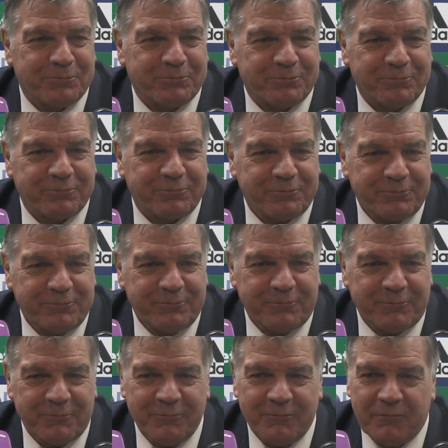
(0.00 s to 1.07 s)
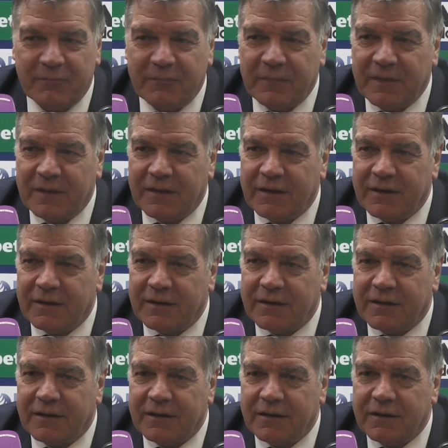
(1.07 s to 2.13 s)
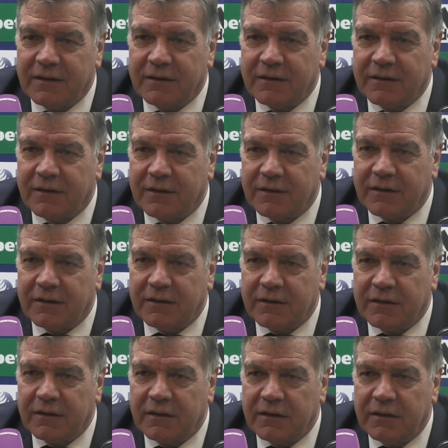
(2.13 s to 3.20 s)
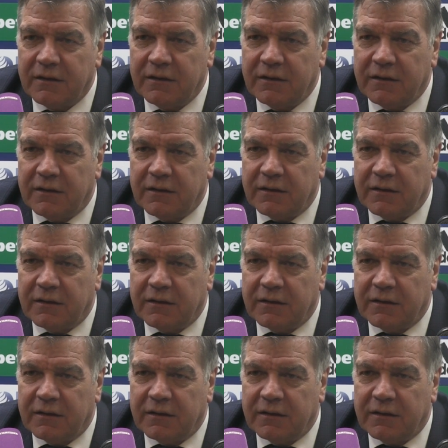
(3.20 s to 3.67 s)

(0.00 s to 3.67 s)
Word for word: okay, guys. Did the players know what um, Tony Pulis okay.